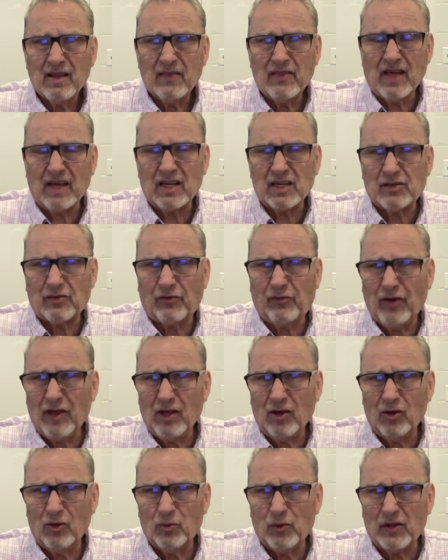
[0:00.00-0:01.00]
that is
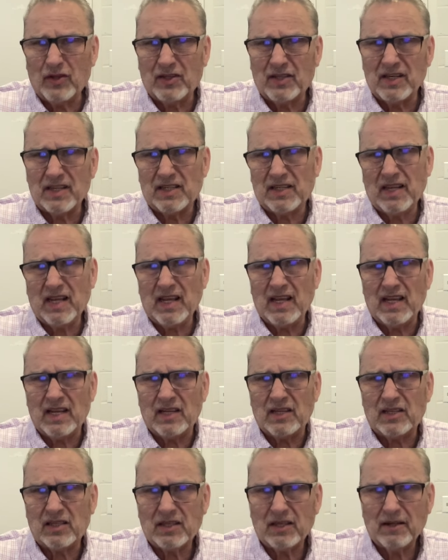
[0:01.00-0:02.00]
filled with
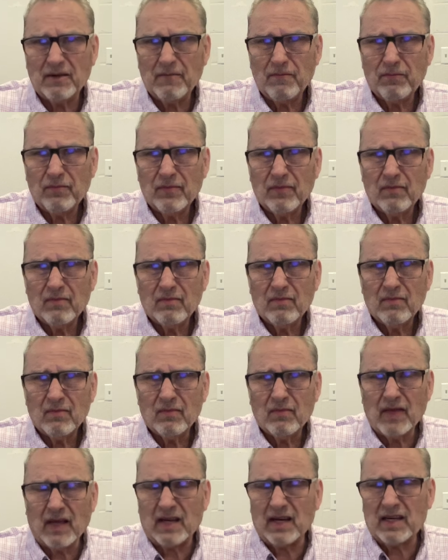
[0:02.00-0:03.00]
disease,
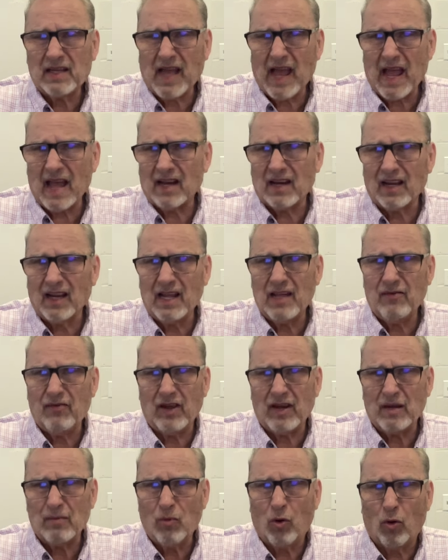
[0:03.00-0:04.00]
that it can't live
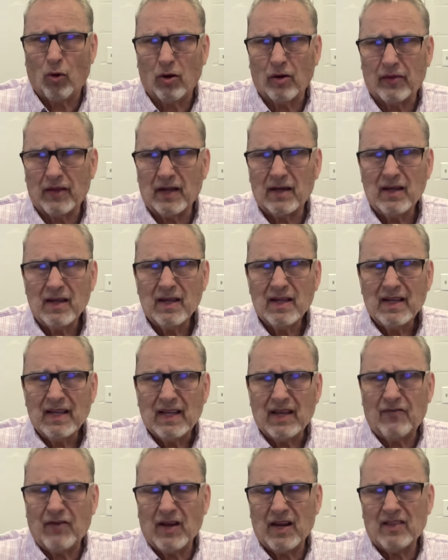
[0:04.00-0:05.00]
anymore, that
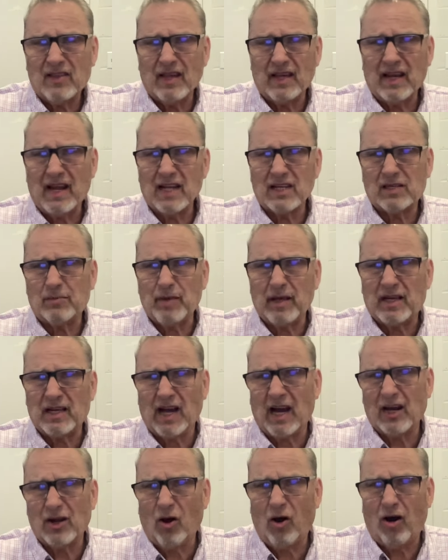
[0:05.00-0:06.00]
if anything, it has to be
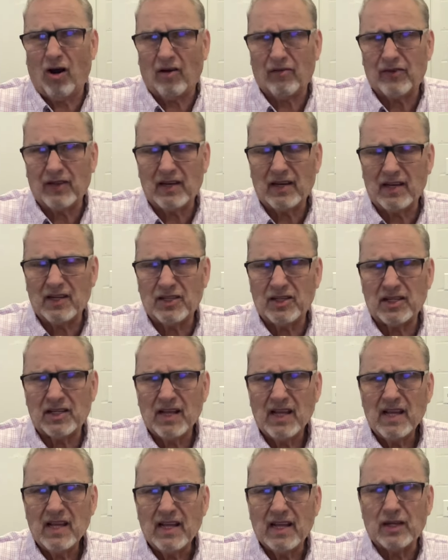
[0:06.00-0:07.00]
cut off.
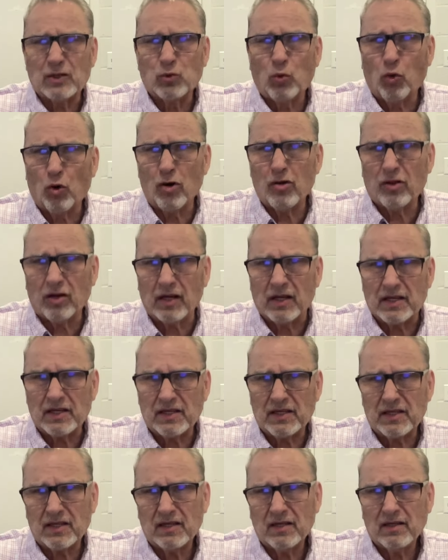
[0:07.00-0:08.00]
It's
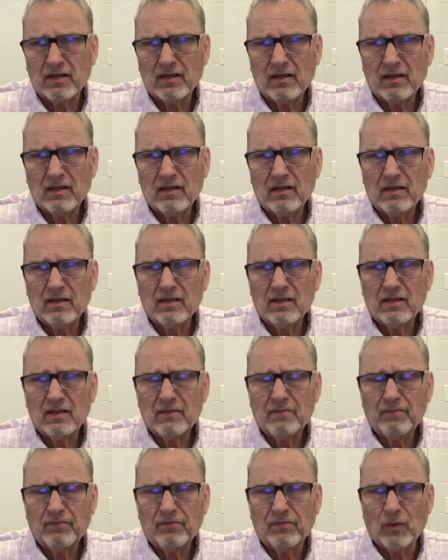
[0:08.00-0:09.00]
worthless.
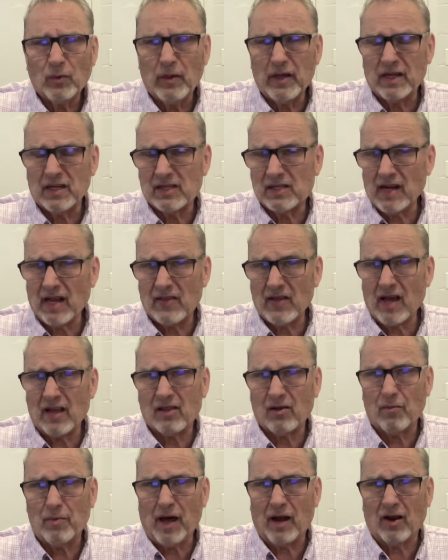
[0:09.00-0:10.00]
We can say
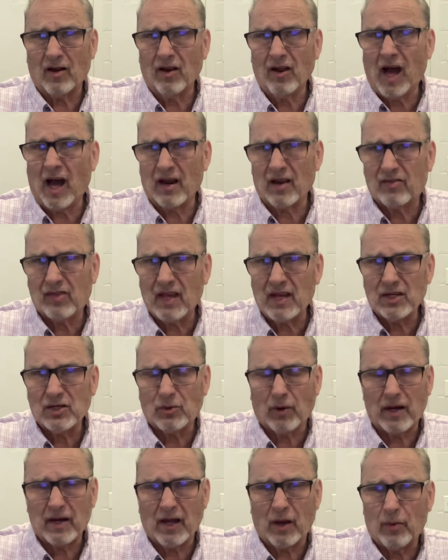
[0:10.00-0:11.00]
that about a lot of
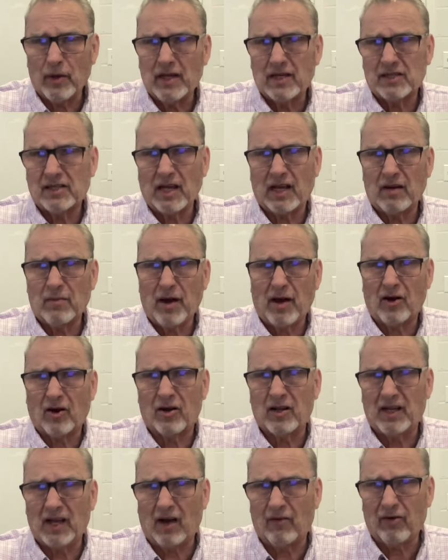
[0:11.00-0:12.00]
things right now. We can say it about
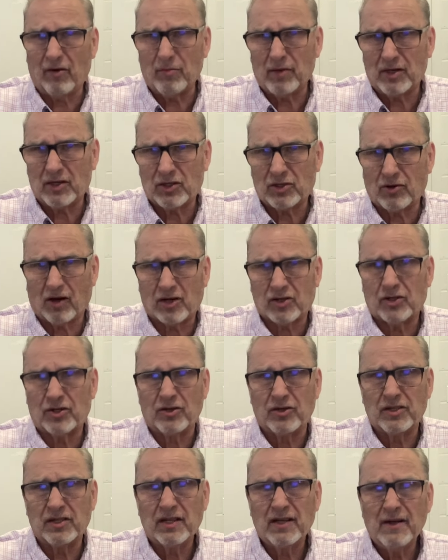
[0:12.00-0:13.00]
our government
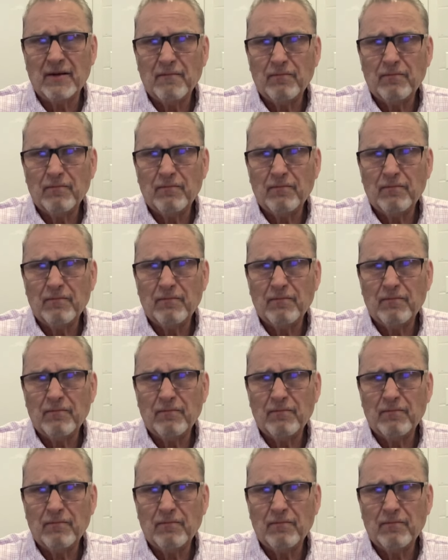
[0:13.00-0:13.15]
structures.